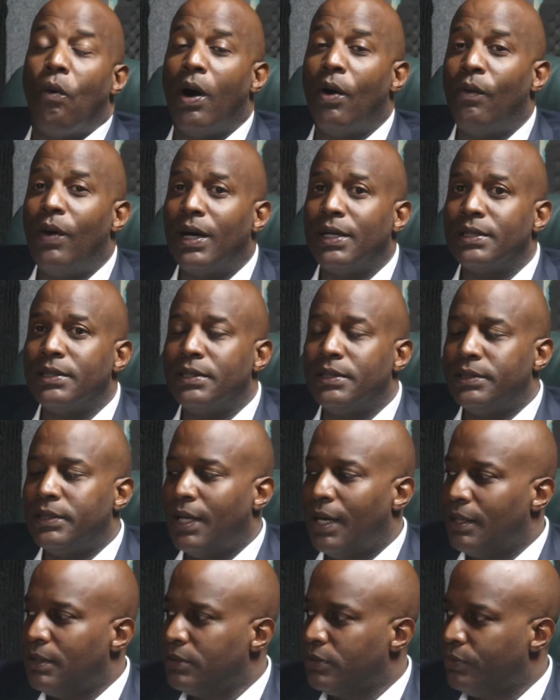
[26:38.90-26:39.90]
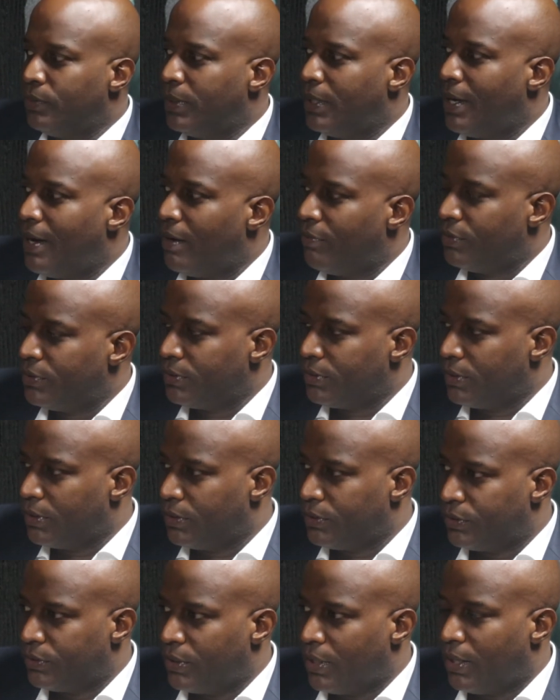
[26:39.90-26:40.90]
Well, one of the challenges we have is
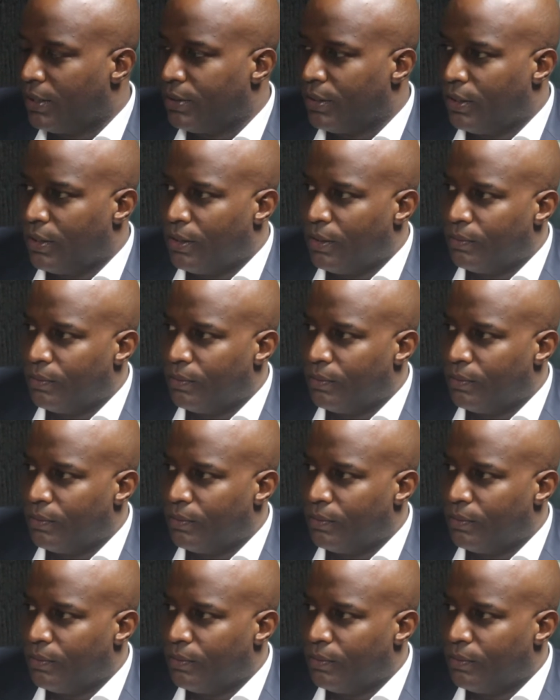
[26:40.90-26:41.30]
this, that